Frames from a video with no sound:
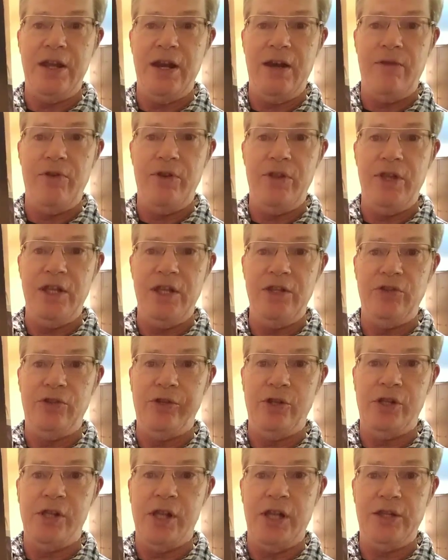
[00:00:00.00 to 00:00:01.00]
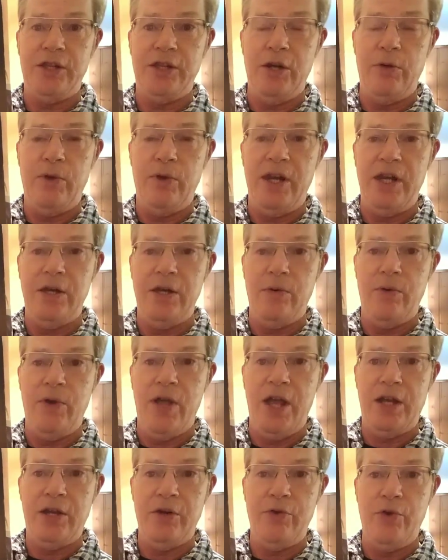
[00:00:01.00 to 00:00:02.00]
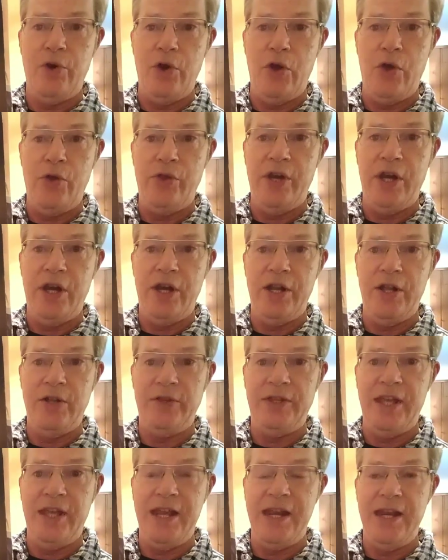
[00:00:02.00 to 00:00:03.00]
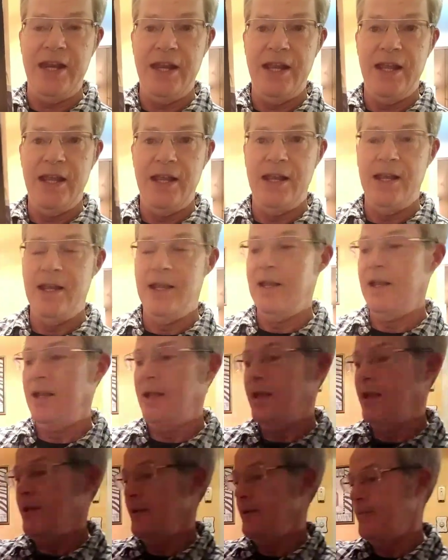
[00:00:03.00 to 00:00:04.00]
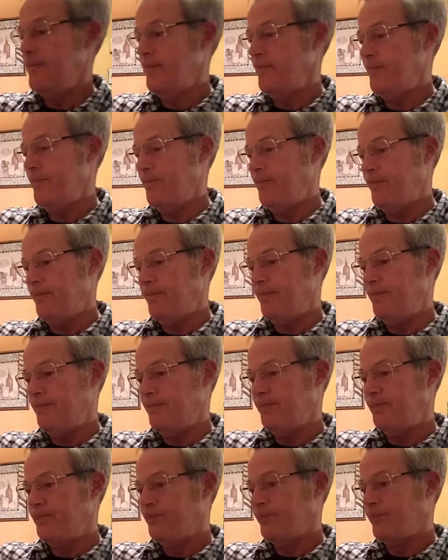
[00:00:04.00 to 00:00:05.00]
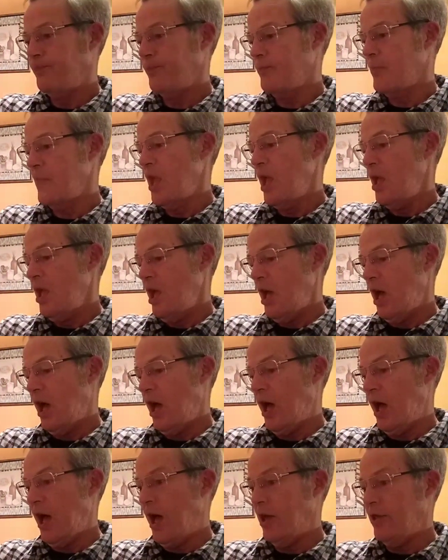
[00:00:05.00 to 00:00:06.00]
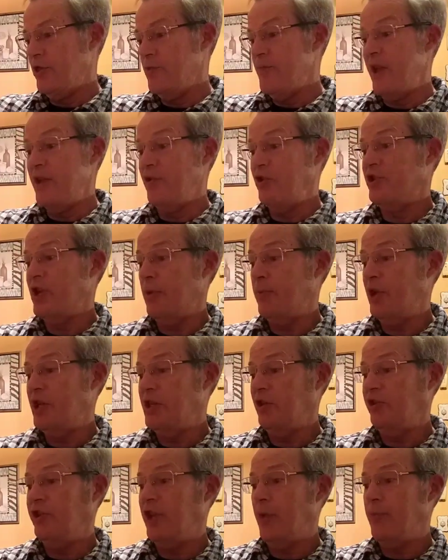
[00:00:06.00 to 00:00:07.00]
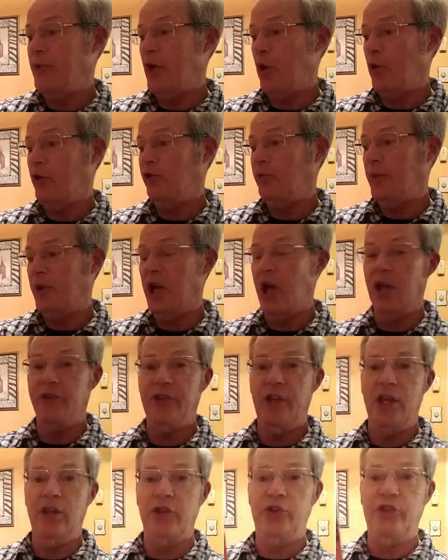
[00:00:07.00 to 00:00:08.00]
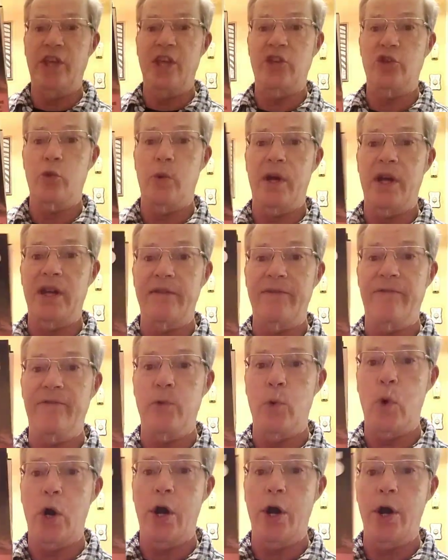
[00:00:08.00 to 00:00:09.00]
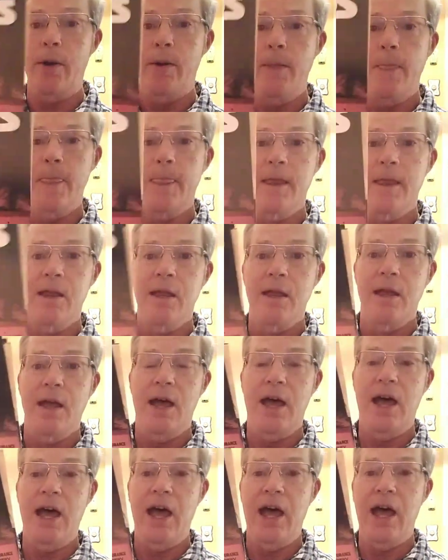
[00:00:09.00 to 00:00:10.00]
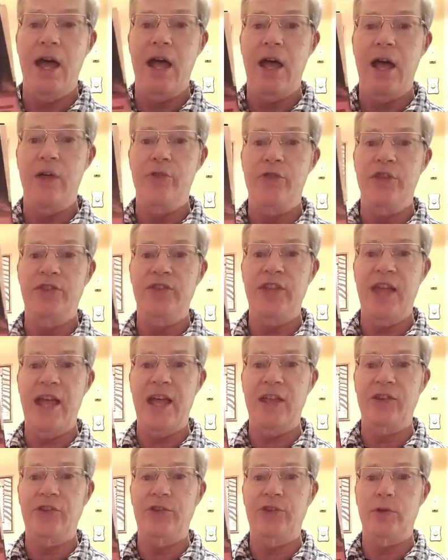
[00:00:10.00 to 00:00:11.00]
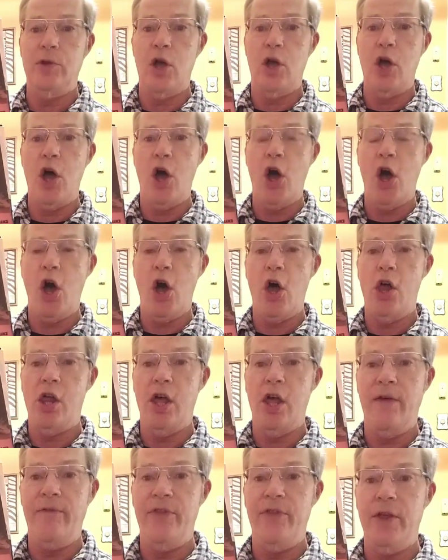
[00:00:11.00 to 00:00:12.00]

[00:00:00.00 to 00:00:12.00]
cover, they just look like they're ready to rock and roll there, don't they? Mm. Uh, the main reason I bring this up, though, is because uh, Sanctuary 4, uh, this has all of